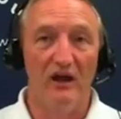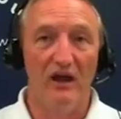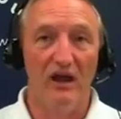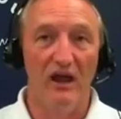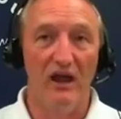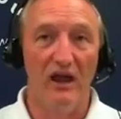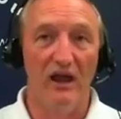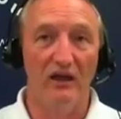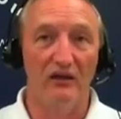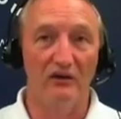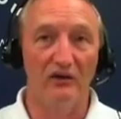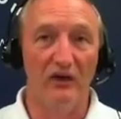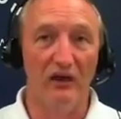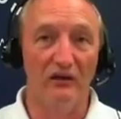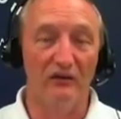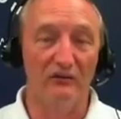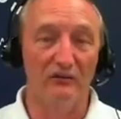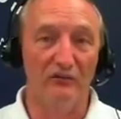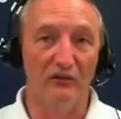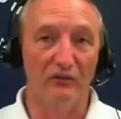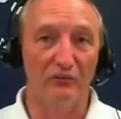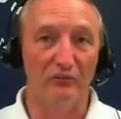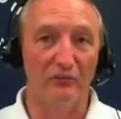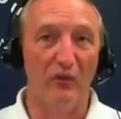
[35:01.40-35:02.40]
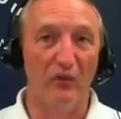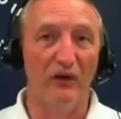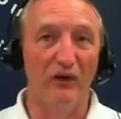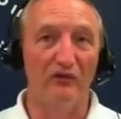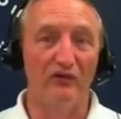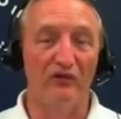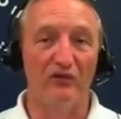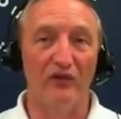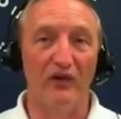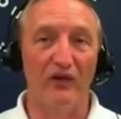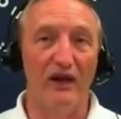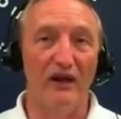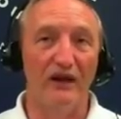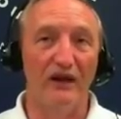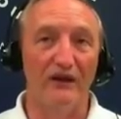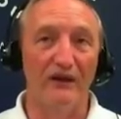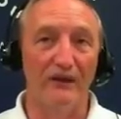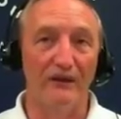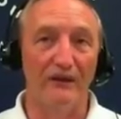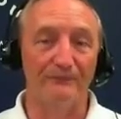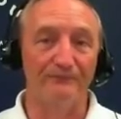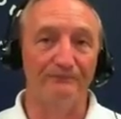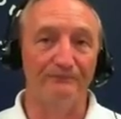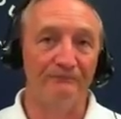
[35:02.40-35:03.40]
And there's places like
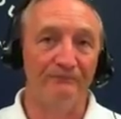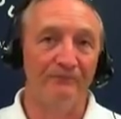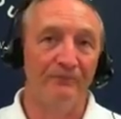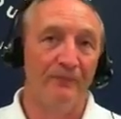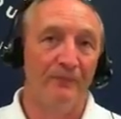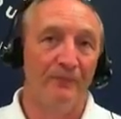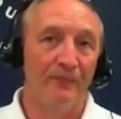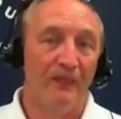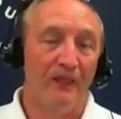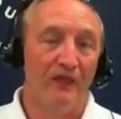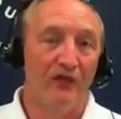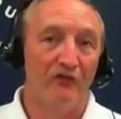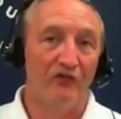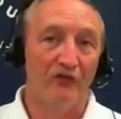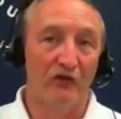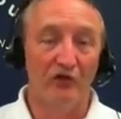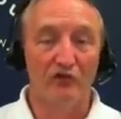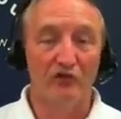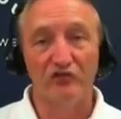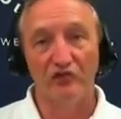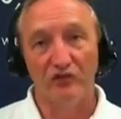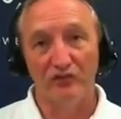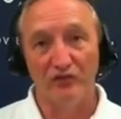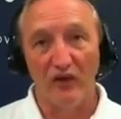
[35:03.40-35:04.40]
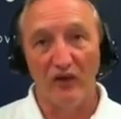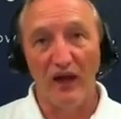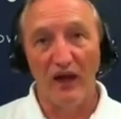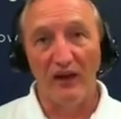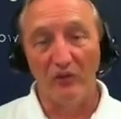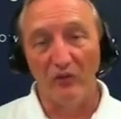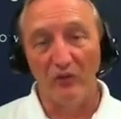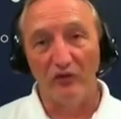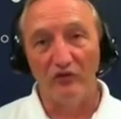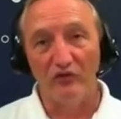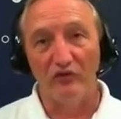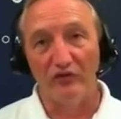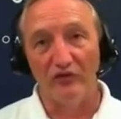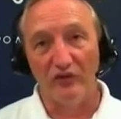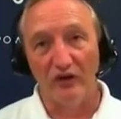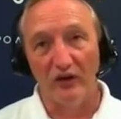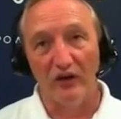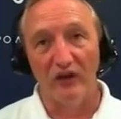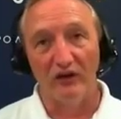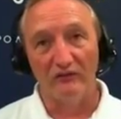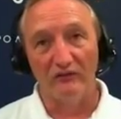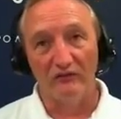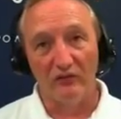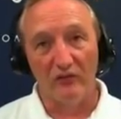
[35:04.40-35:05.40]
Social Flight, which is
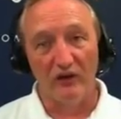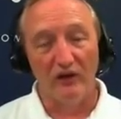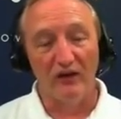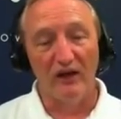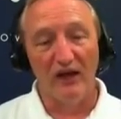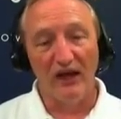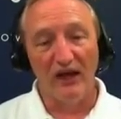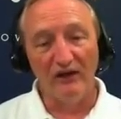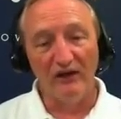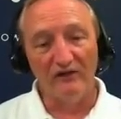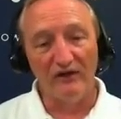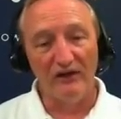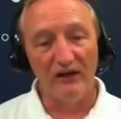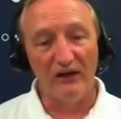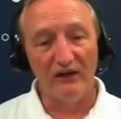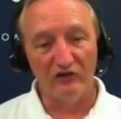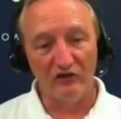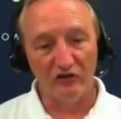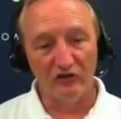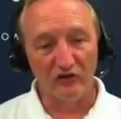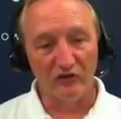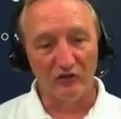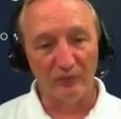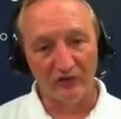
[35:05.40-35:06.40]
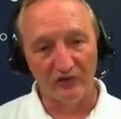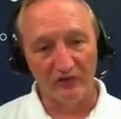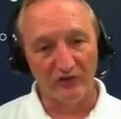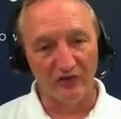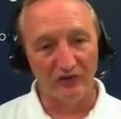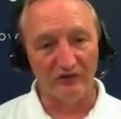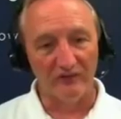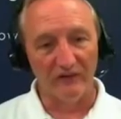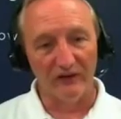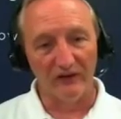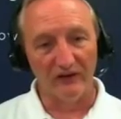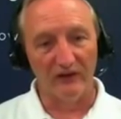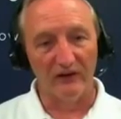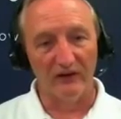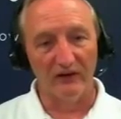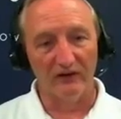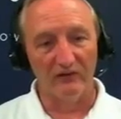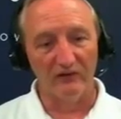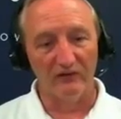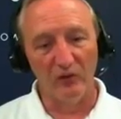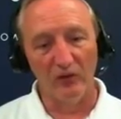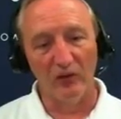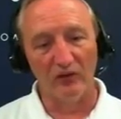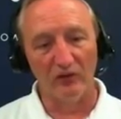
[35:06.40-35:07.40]
aviation specific, and a
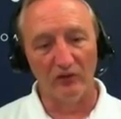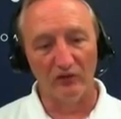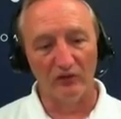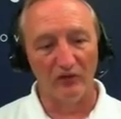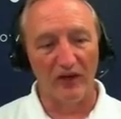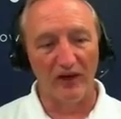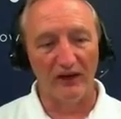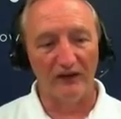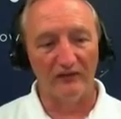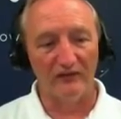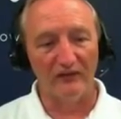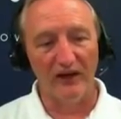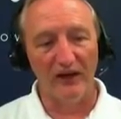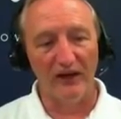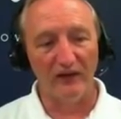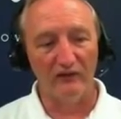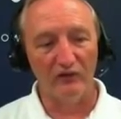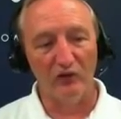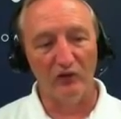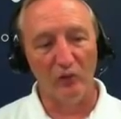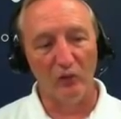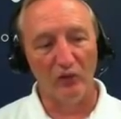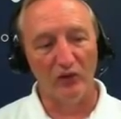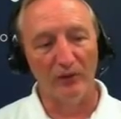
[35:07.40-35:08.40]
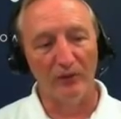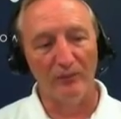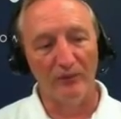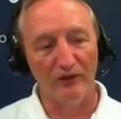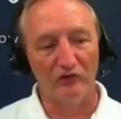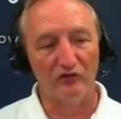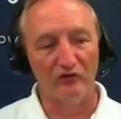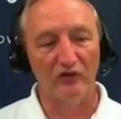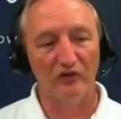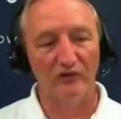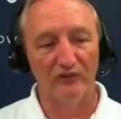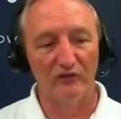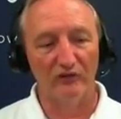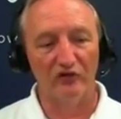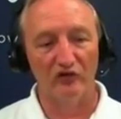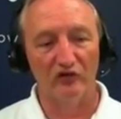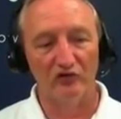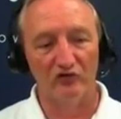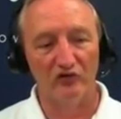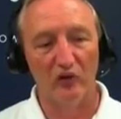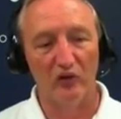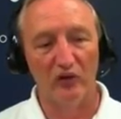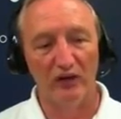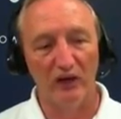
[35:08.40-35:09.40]
few others like that, and you want to be sure that you're
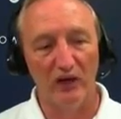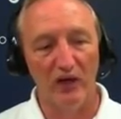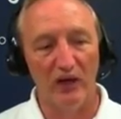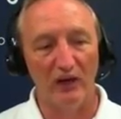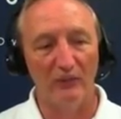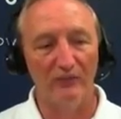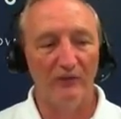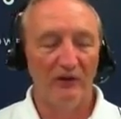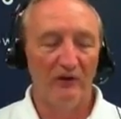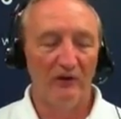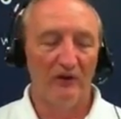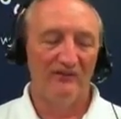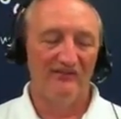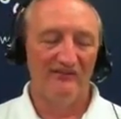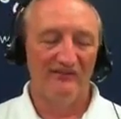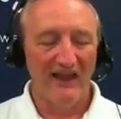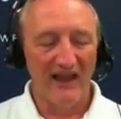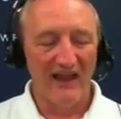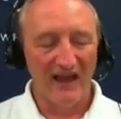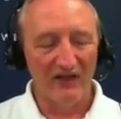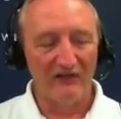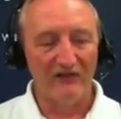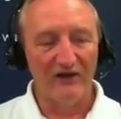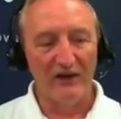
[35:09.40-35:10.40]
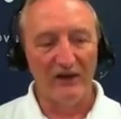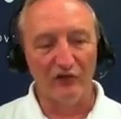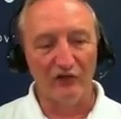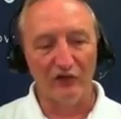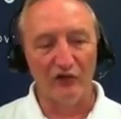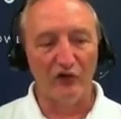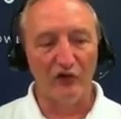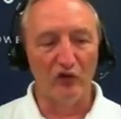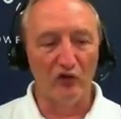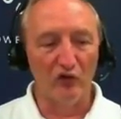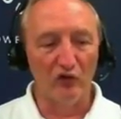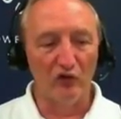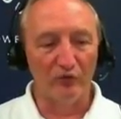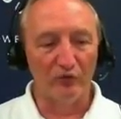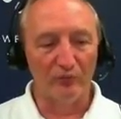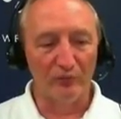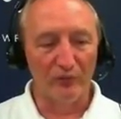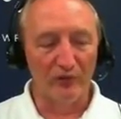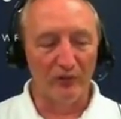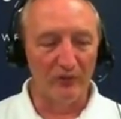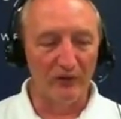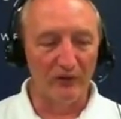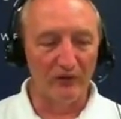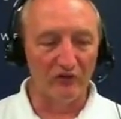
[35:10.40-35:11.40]
showing up. Nowadays, Google's
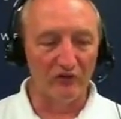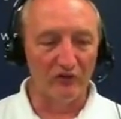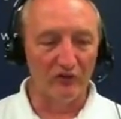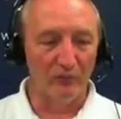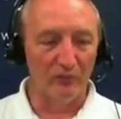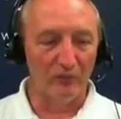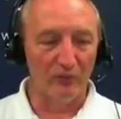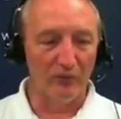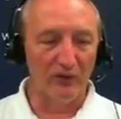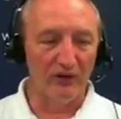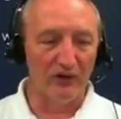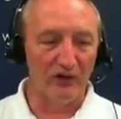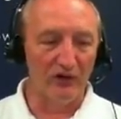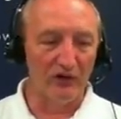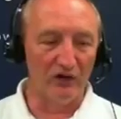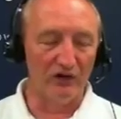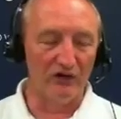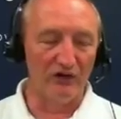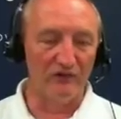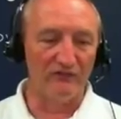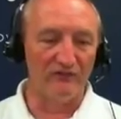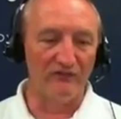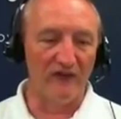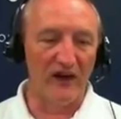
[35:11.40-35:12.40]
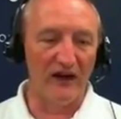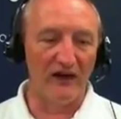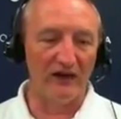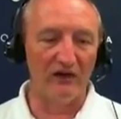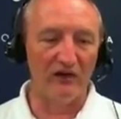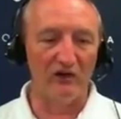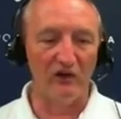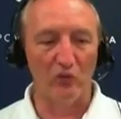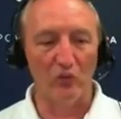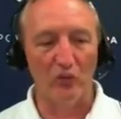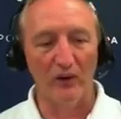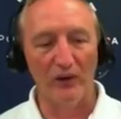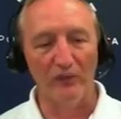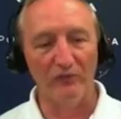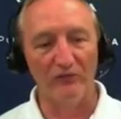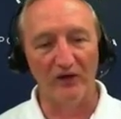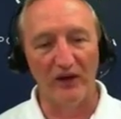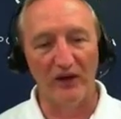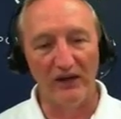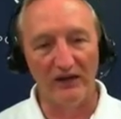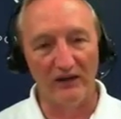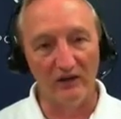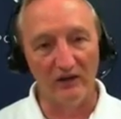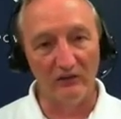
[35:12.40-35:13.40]
pretty good at finding your
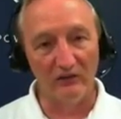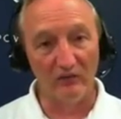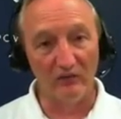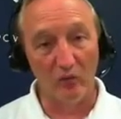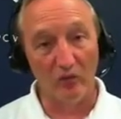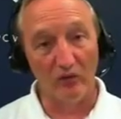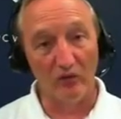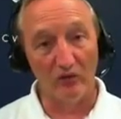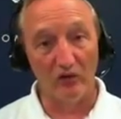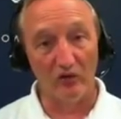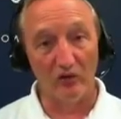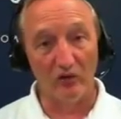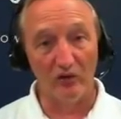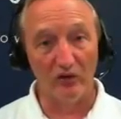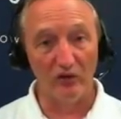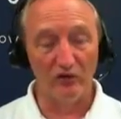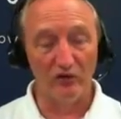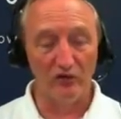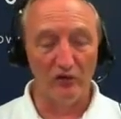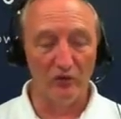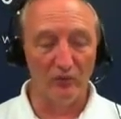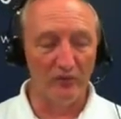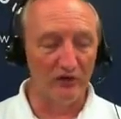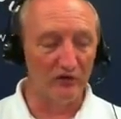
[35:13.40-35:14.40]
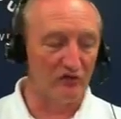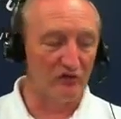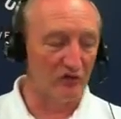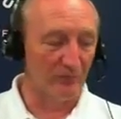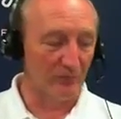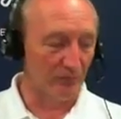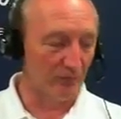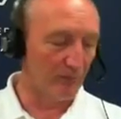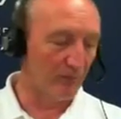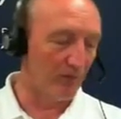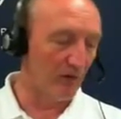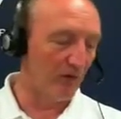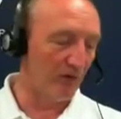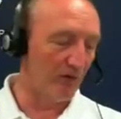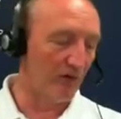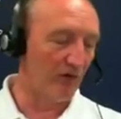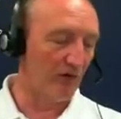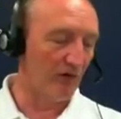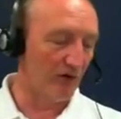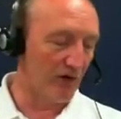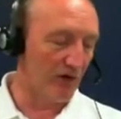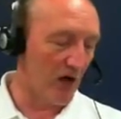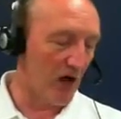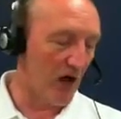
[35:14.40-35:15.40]
website, whether you're going to do much to promote it
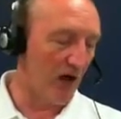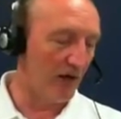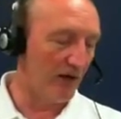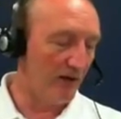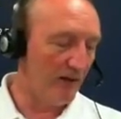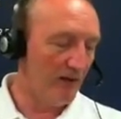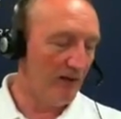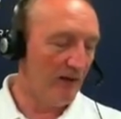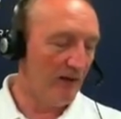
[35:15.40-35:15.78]
or not.